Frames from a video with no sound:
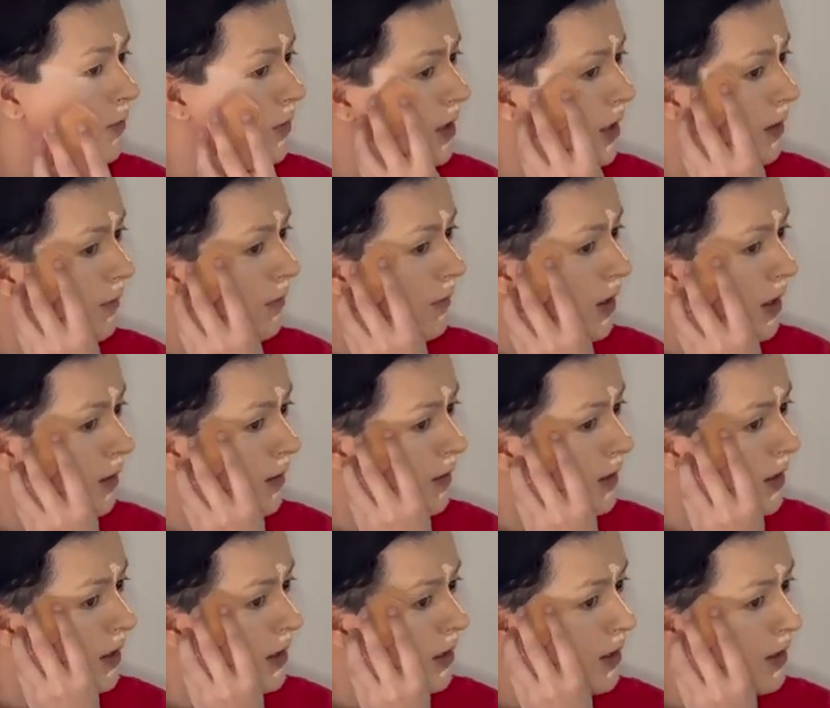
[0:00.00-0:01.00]
like
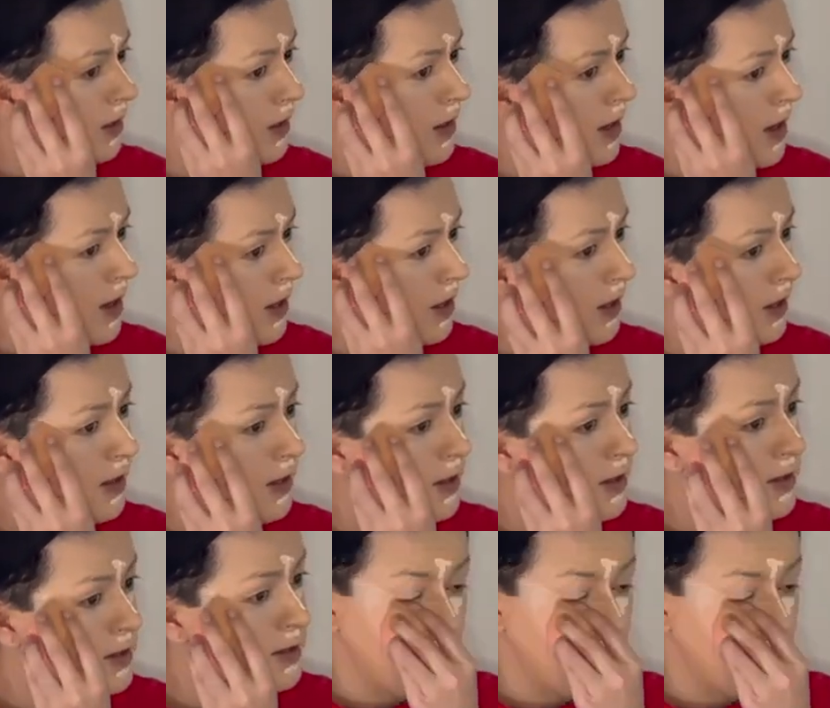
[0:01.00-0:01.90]
very nice,